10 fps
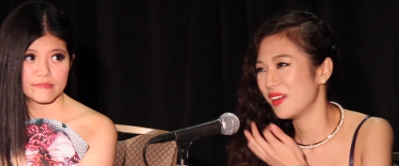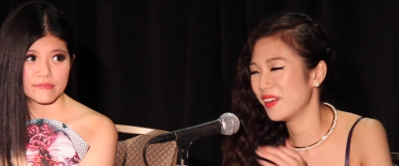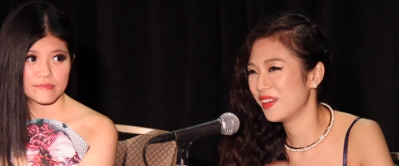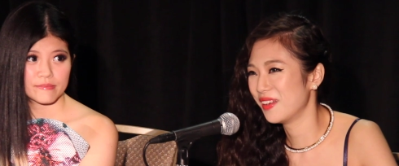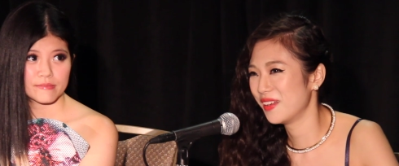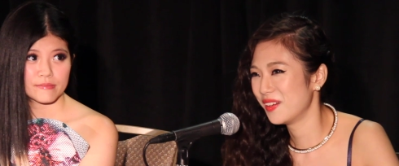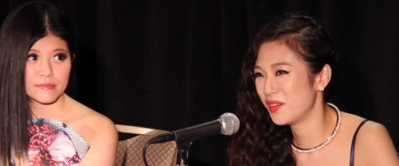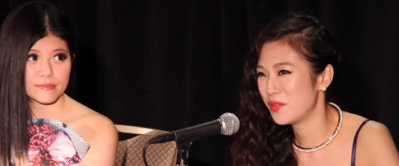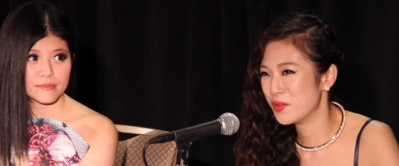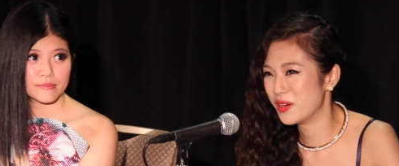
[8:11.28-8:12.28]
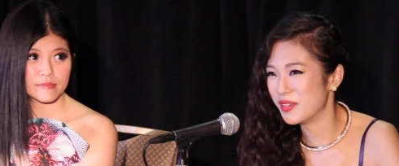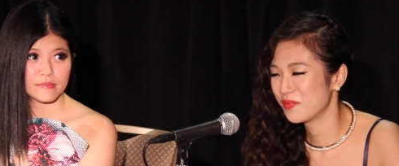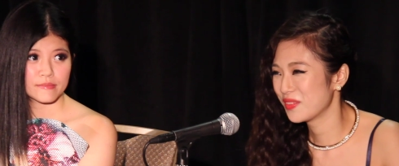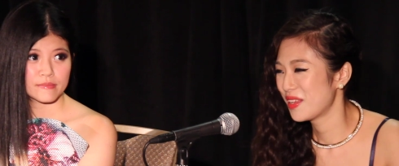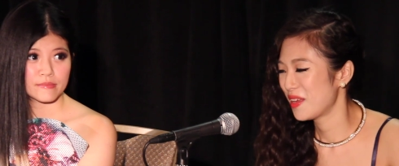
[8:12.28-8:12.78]
Speaker 1: hello everyone.
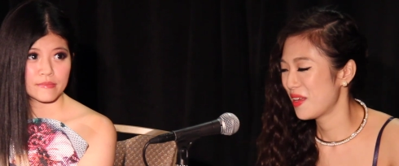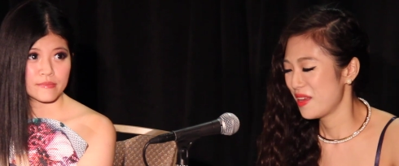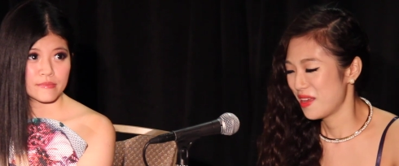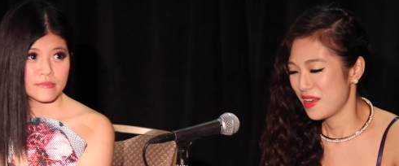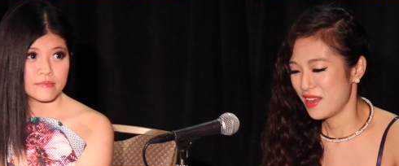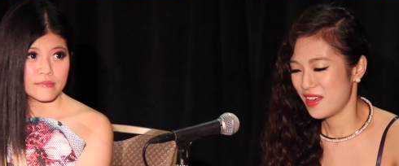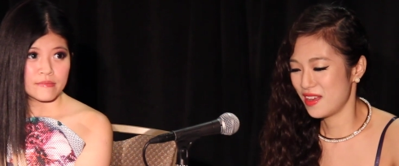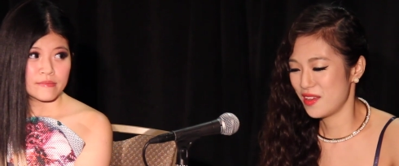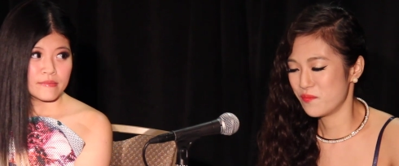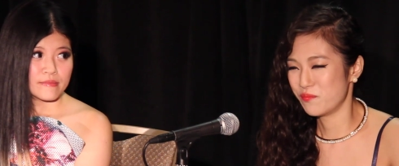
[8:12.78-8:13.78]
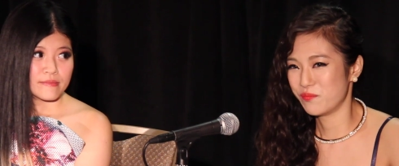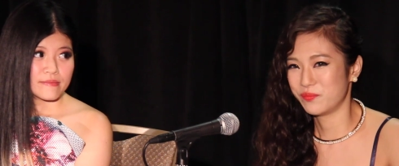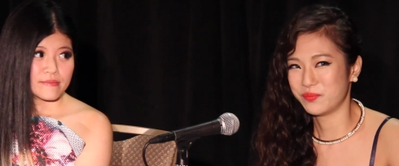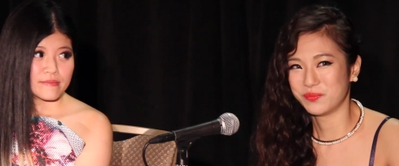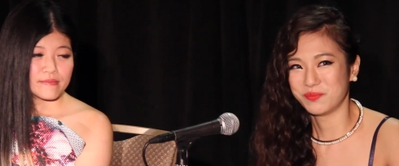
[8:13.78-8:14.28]

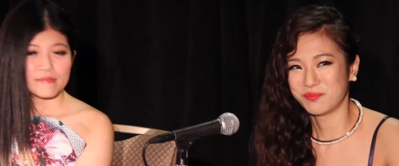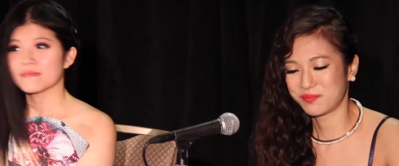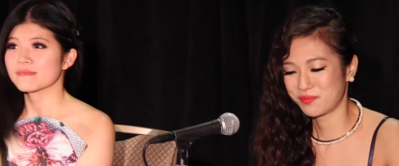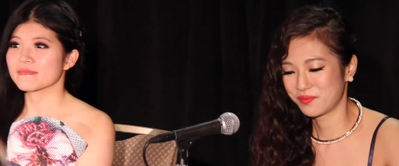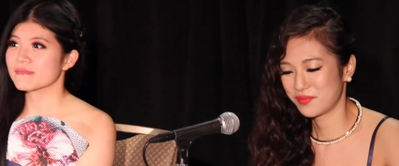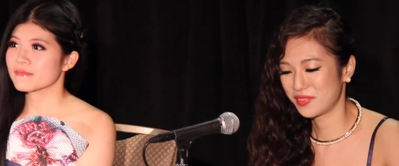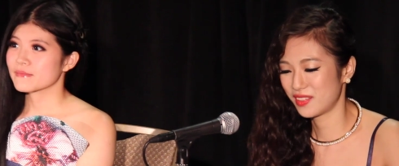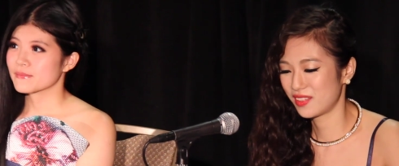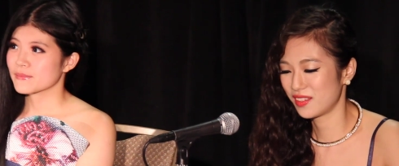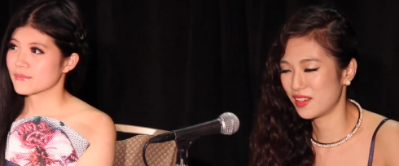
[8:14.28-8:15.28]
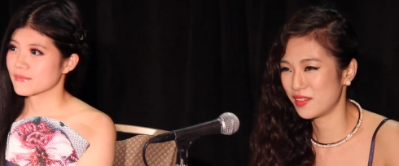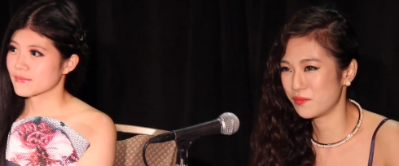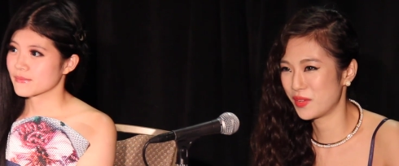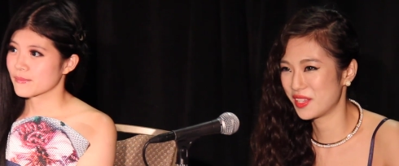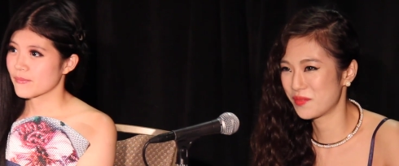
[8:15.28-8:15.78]

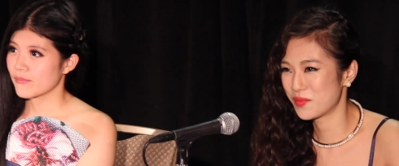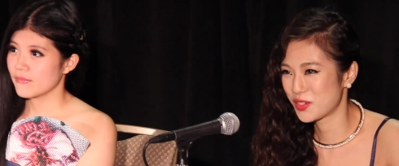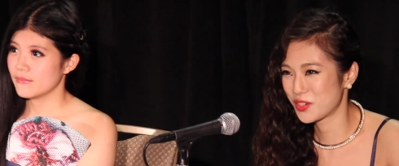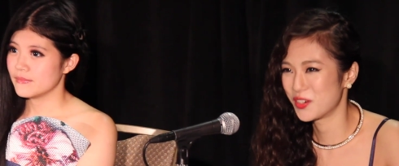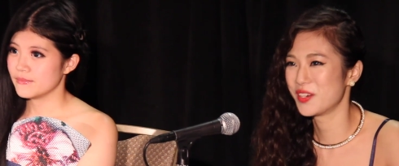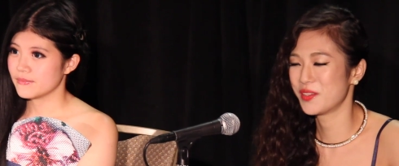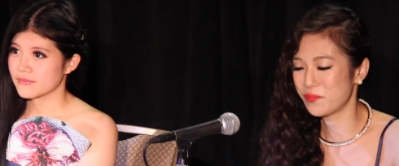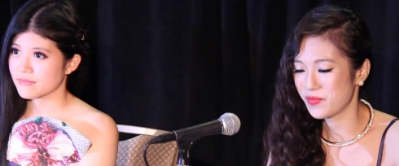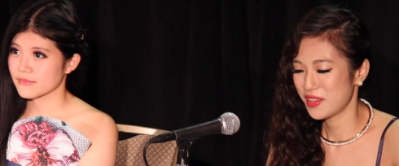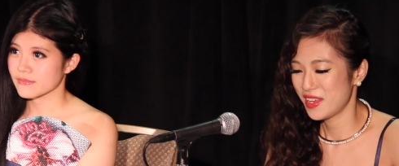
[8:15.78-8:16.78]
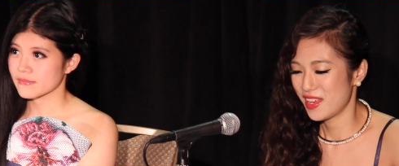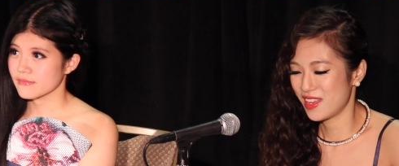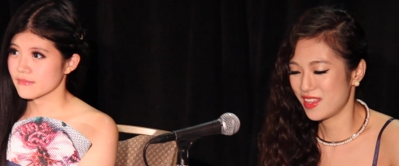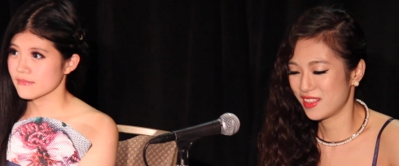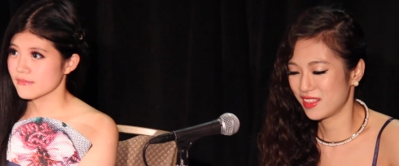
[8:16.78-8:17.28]
Um, my name is Joy,
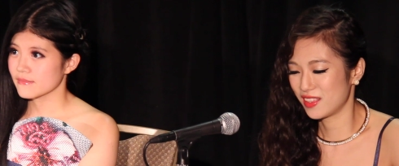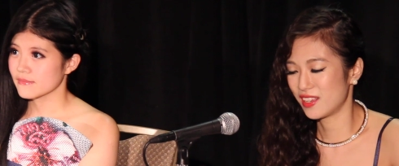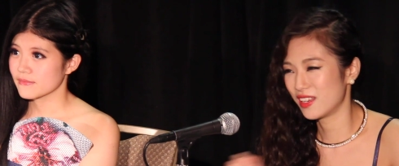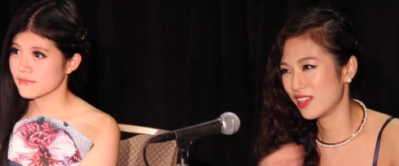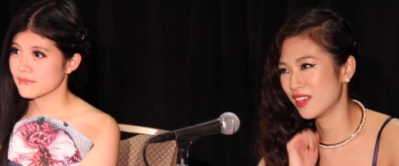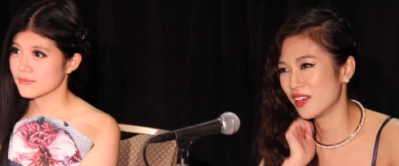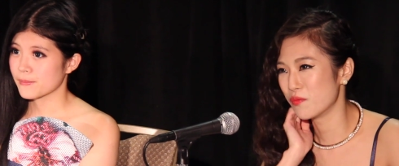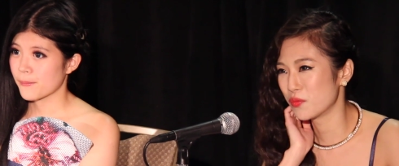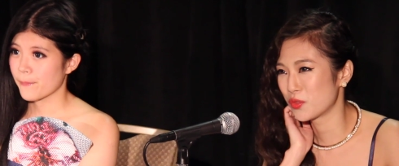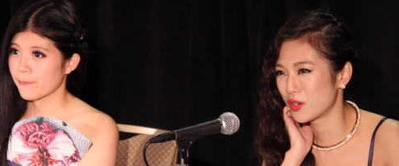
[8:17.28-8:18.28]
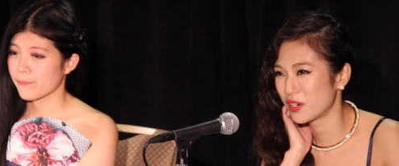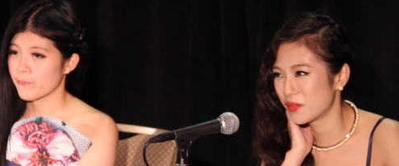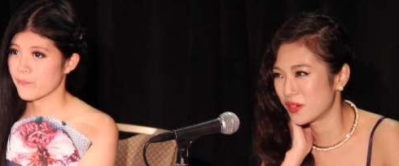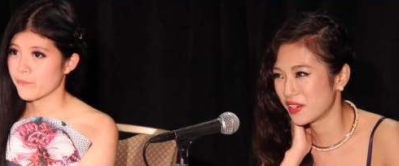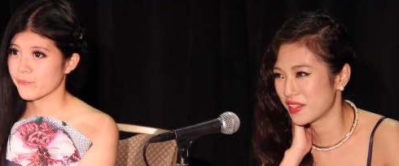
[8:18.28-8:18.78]
and I'm
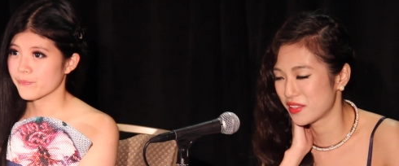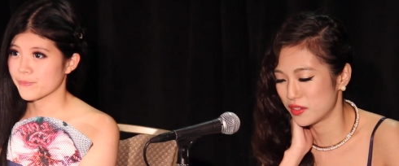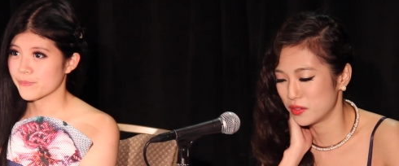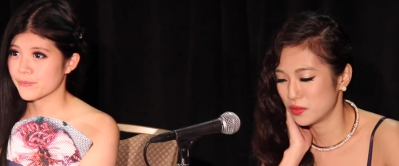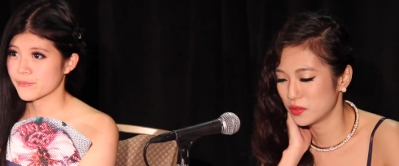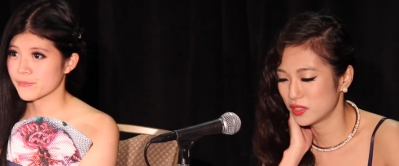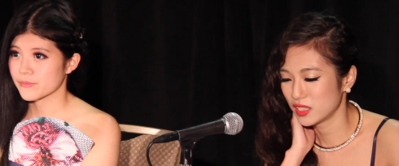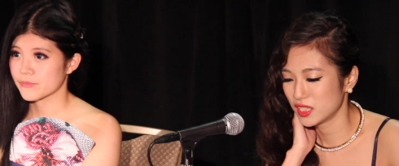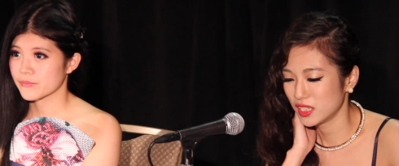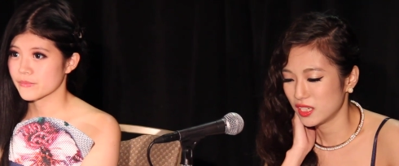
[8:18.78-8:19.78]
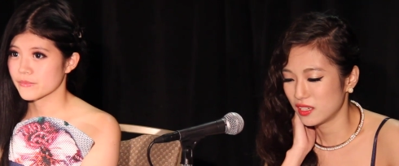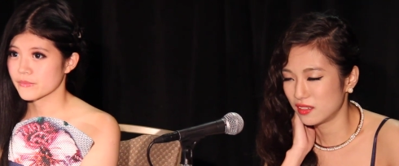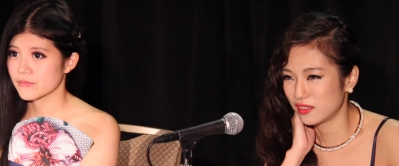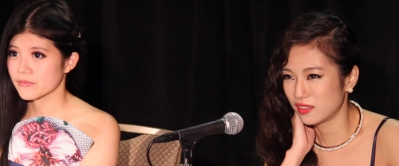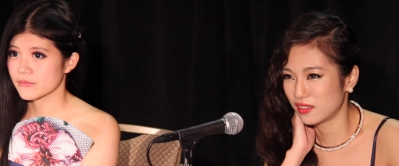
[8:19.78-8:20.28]
21 years old.
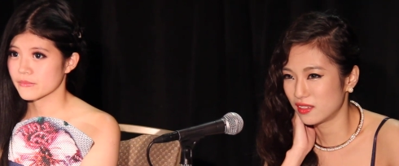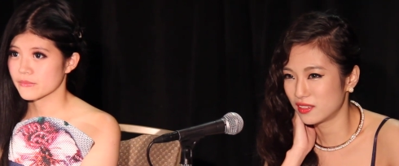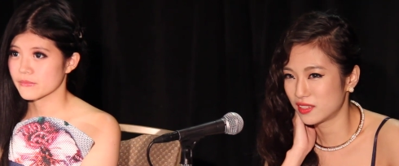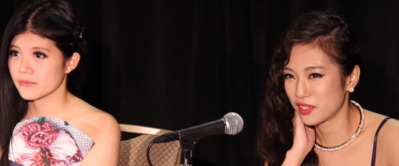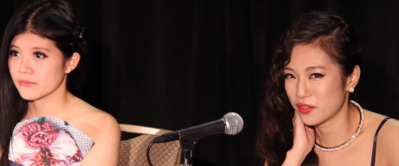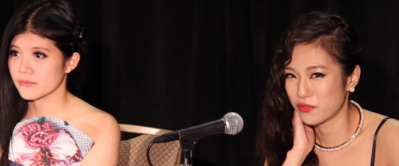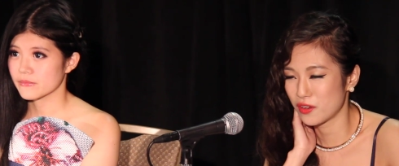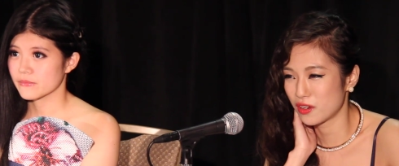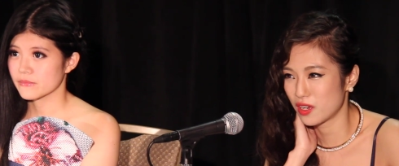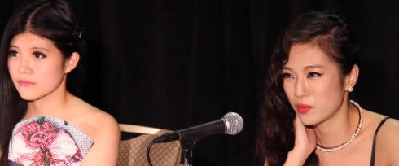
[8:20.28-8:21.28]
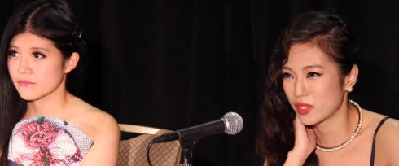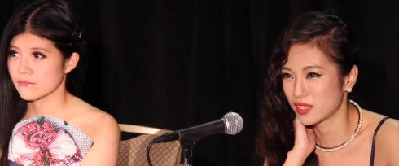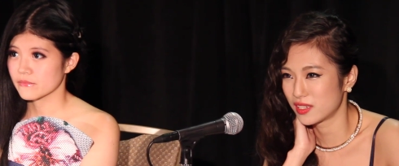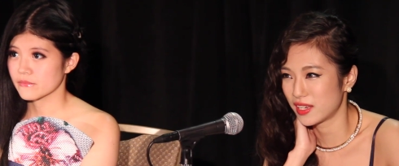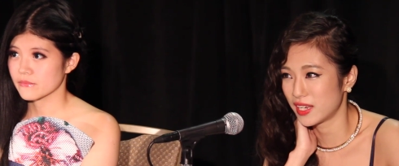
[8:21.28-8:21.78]
And thank you for coming
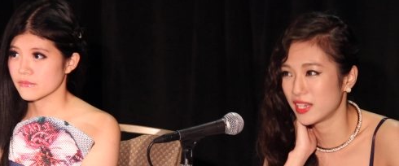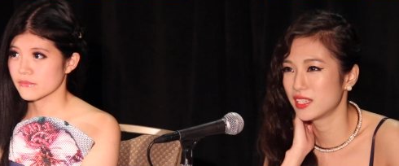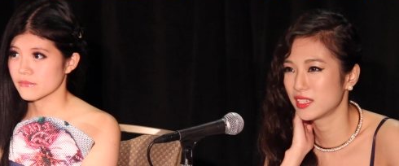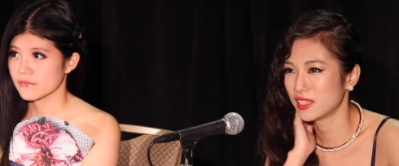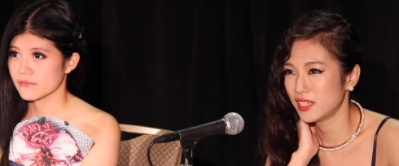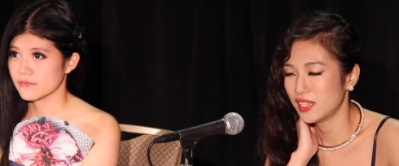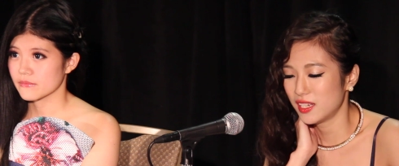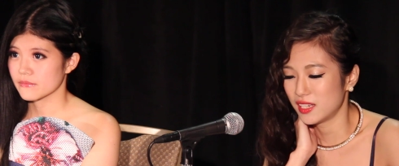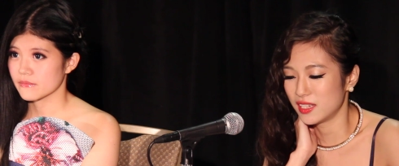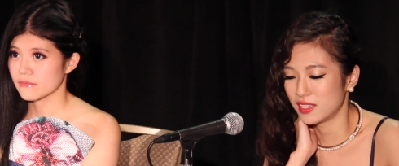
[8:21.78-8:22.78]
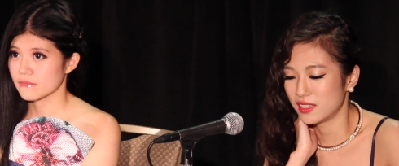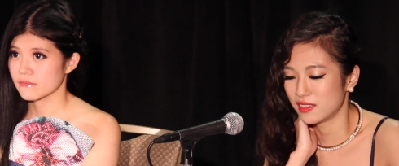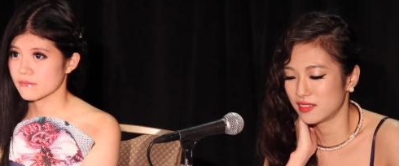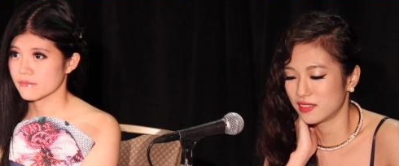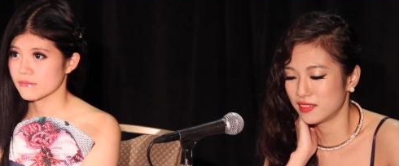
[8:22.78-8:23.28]
today.
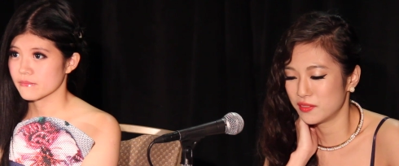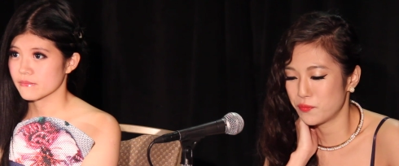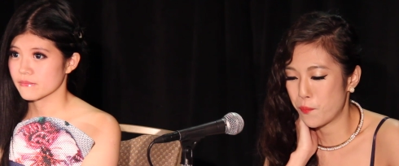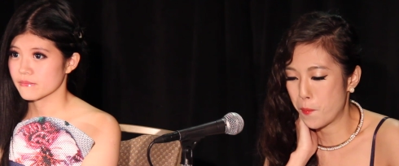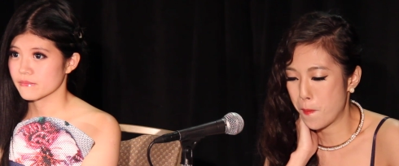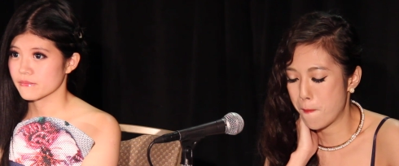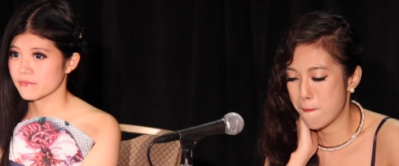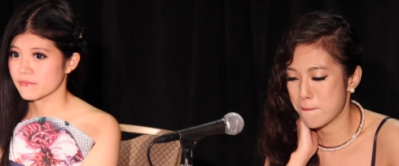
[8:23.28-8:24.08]
And